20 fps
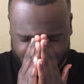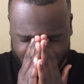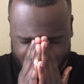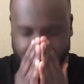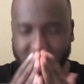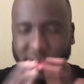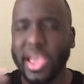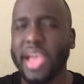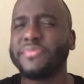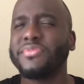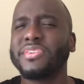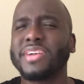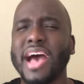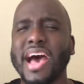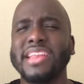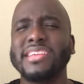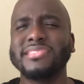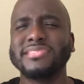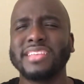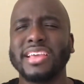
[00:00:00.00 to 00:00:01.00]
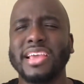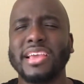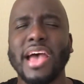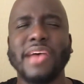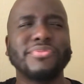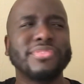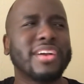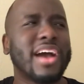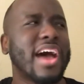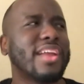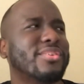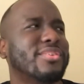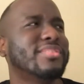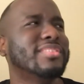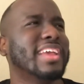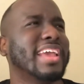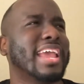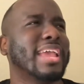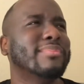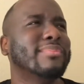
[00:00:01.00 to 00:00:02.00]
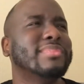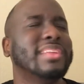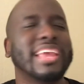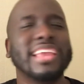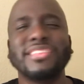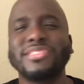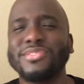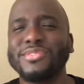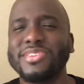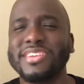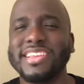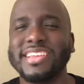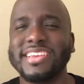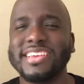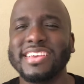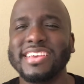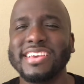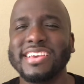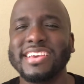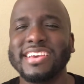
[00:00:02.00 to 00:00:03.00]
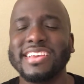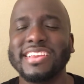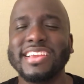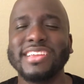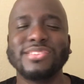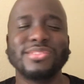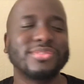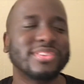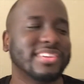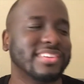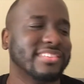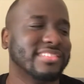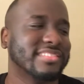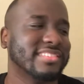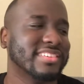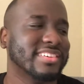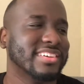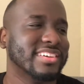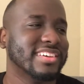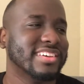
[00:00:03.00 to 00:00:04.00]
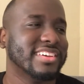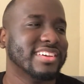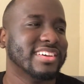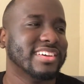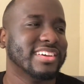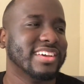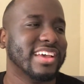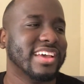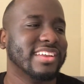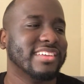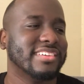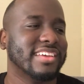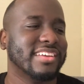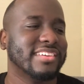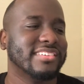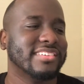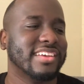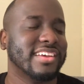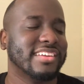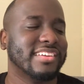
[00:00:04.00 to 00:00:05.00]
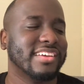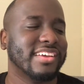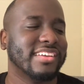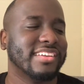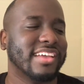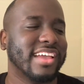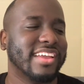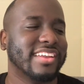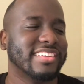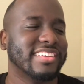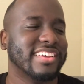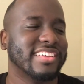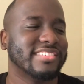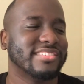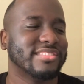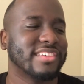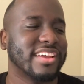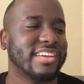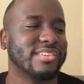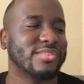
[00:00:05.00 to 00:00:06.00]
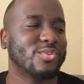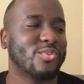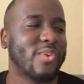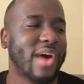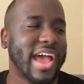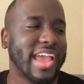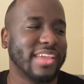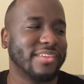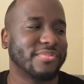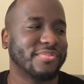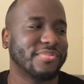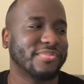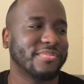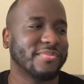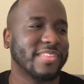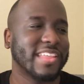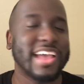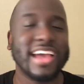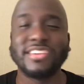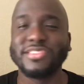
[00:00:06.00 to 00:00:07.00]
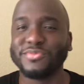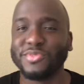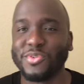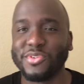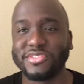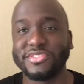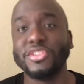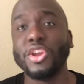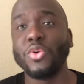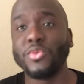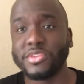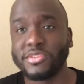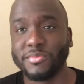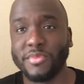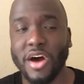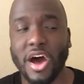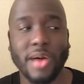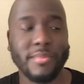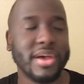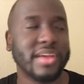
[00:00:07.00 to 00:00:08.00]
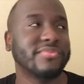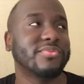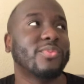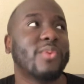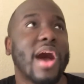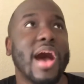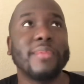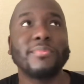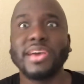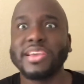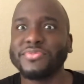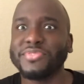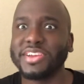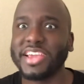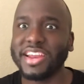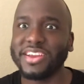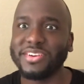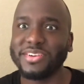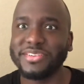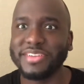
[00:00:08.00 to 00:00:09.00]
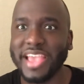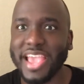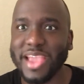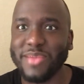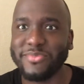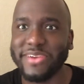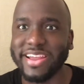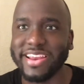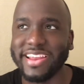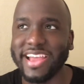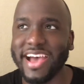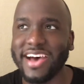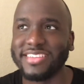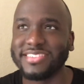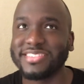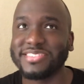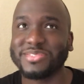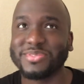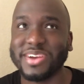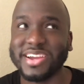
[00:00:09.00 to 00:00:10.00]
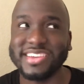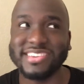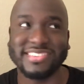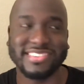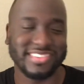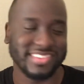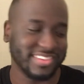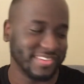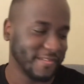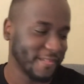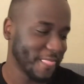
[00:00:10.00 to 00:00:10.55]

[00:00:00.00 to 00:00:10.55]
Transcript: Okay, I forgot his name. I forgot her name. Leto and his and his wife, they got divorced. Noah's mom. How am I forgetting her name right now? This is crazy.